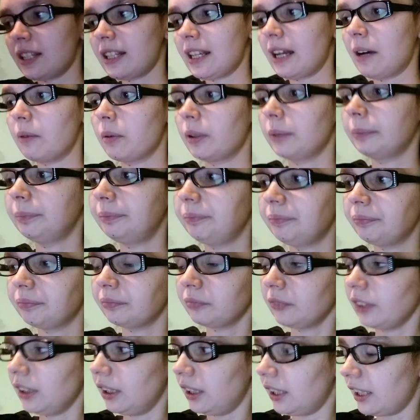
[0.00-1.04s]
that one.
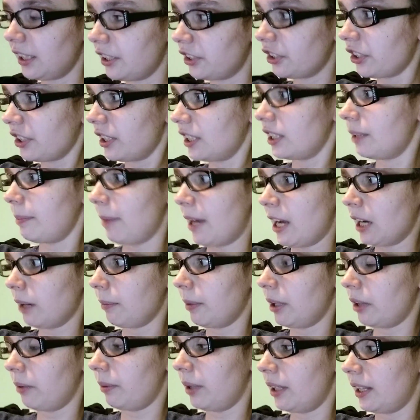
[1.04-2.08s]
Uh, here's this back,
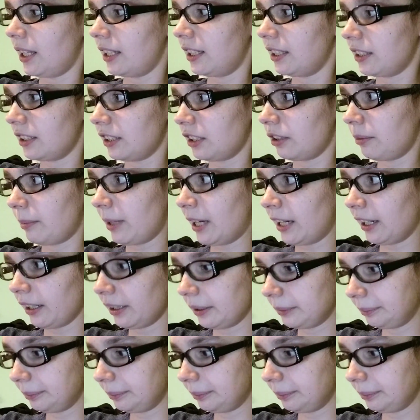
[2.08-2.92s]
by the way, that doesn't go back.